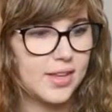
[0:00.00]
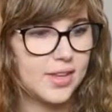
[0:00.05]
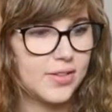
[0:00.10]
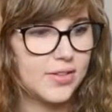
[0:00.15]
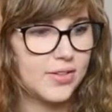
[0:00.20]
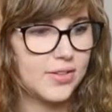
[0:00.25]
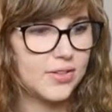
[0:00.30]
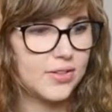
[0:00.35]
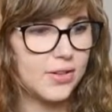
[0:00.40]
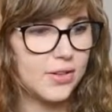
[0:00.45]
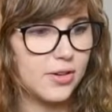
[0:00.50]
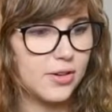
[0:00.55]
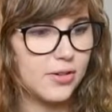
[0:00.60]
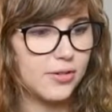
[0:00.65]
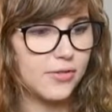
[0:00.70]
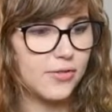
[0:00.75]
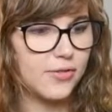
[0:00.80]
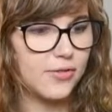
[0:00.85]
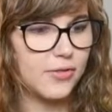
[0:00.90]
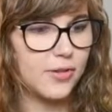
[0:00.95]

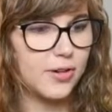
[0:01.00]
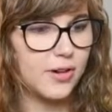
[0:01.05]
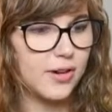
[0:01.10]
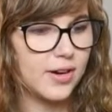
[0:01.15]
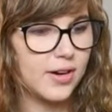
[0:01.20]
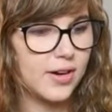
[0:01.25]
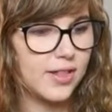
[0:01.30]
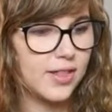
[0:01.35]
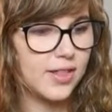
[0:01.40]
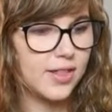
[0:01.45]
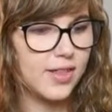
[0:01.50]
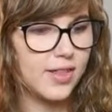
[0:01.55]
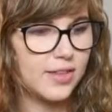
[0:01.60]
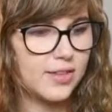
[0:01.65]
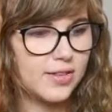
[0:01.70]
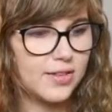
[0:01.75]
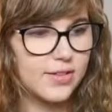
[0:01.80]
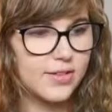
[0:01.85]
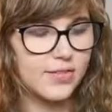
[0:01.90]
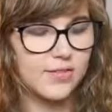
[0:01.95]
So for
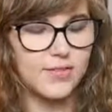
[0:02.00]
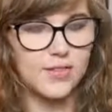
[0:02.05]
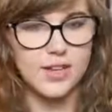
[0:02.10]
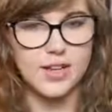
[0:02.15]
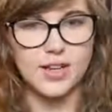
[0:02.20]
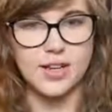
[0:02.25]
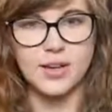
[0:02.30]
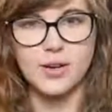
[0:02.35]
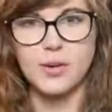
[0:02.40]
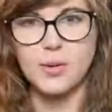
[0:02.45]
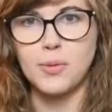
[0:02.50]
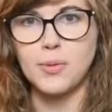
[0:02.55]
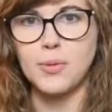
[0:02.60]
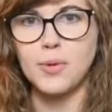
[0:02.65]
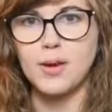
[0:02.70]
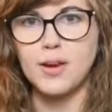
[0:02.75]
this video,